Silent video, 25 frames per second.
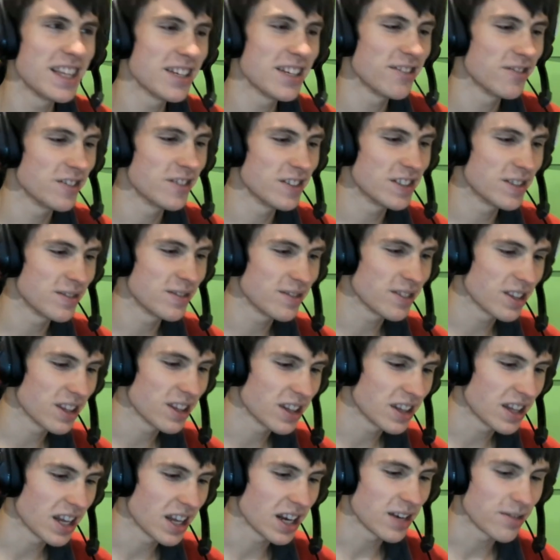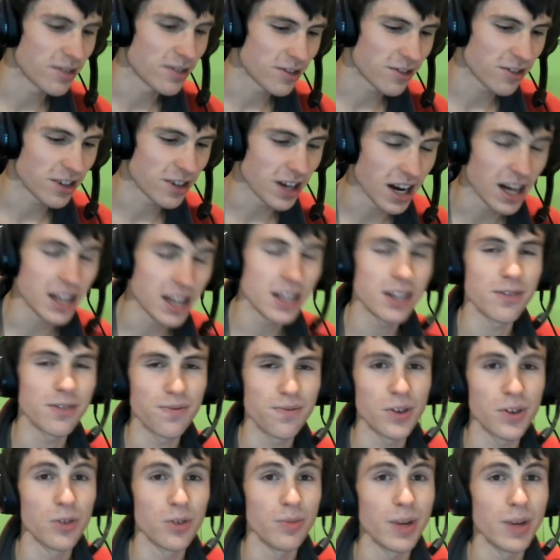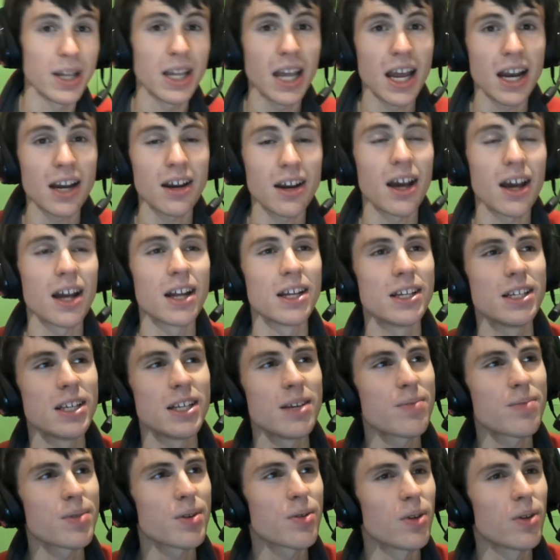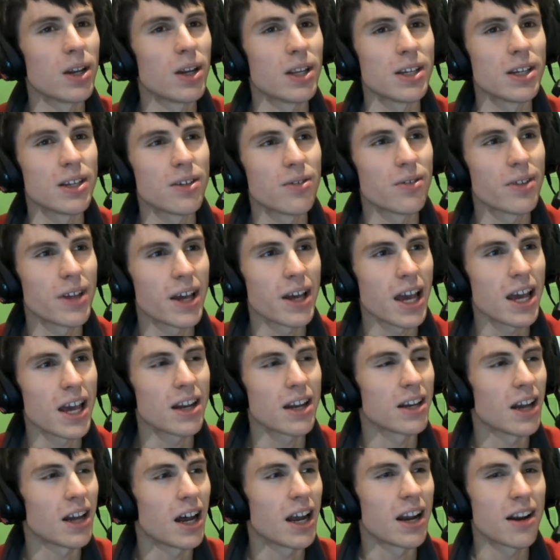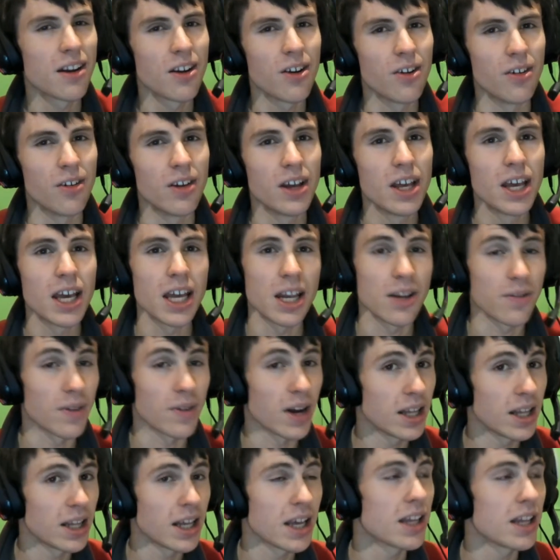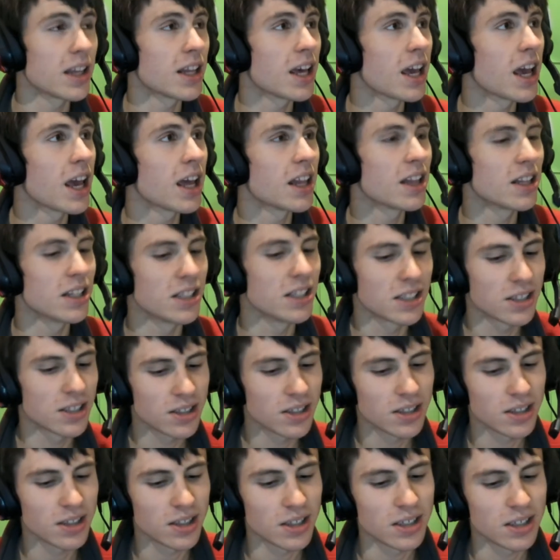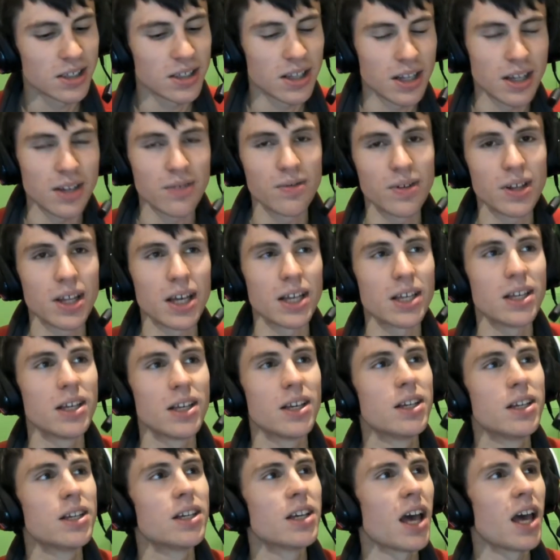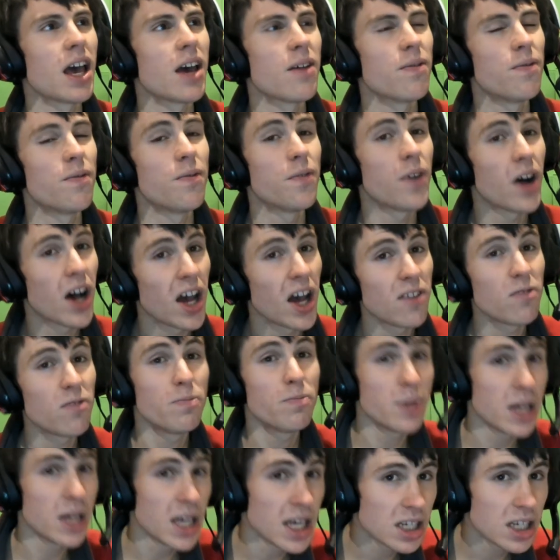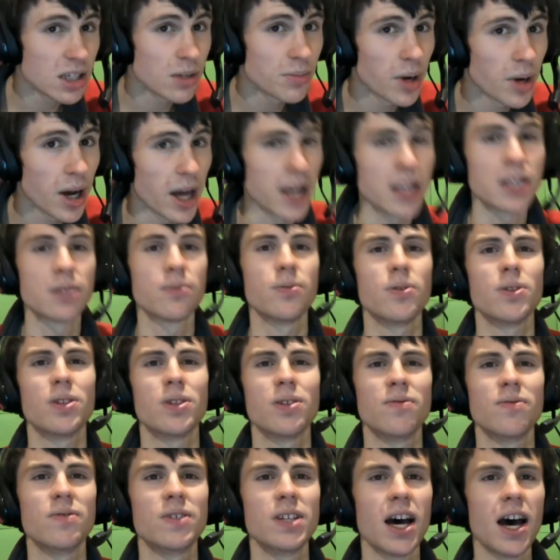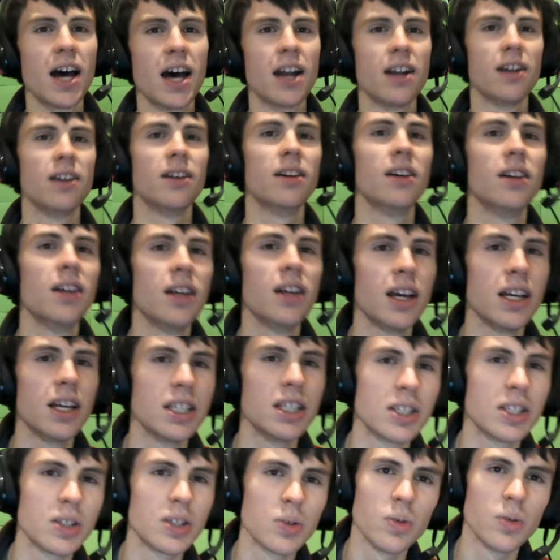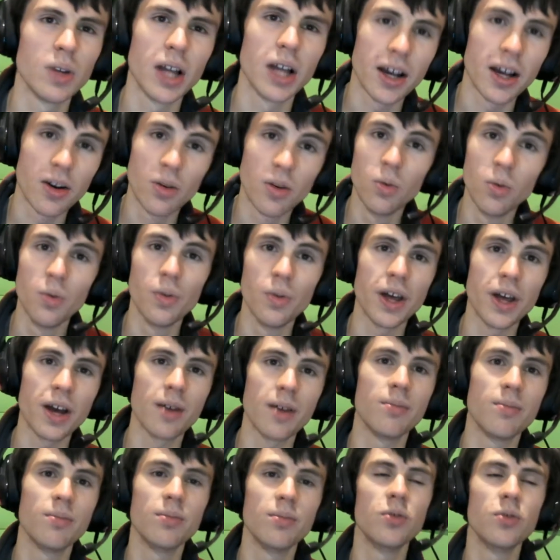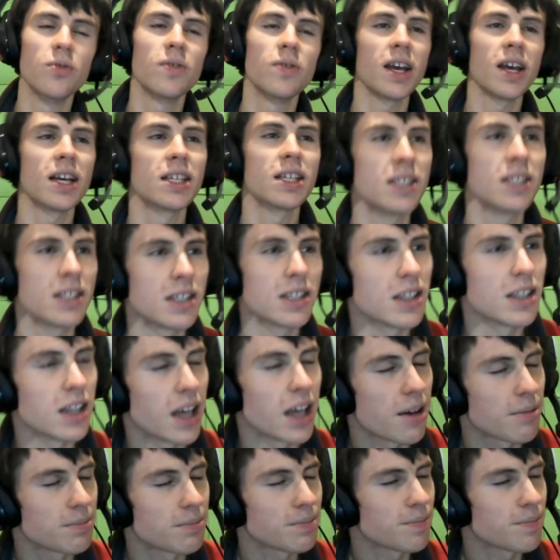it was they created the film in that kind of depth quality, or they hadn't. I don't know. Anyway, and they they had this this thing where they have five petabytes worth of data and still like all that movie assets and that